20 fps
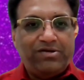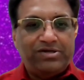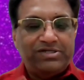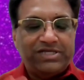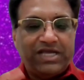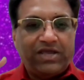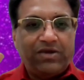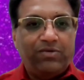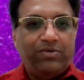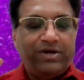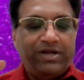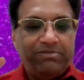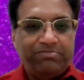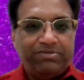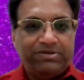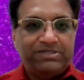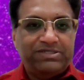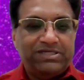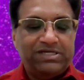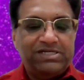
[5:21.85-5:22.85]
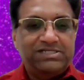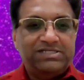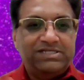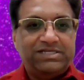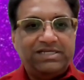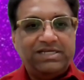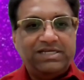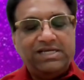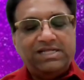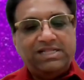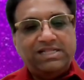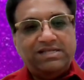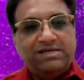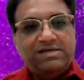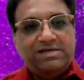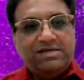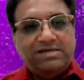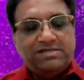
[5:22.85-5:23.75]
or security personnel standing